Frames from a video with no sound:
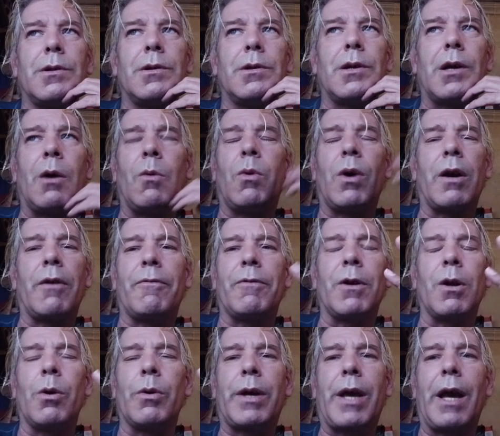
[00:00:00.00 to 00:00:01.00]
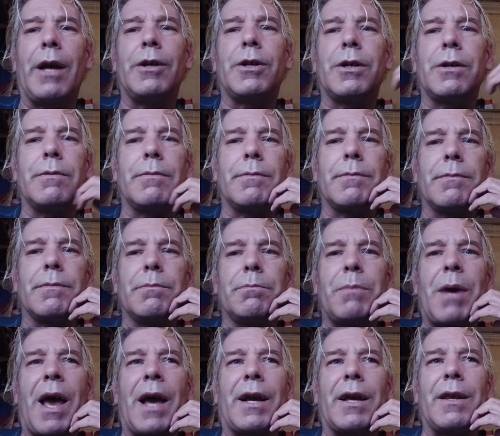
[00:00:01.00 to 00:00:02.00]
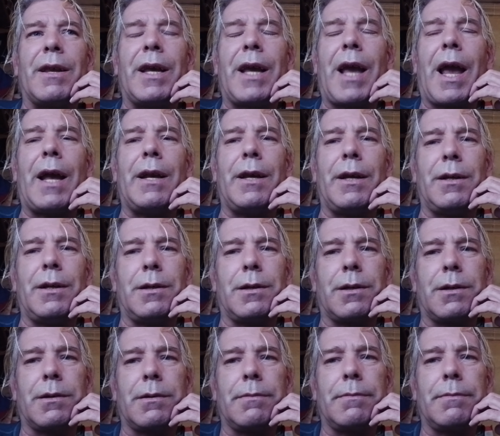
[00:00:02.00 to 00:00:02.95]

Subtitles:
at whatever location back in the 80s.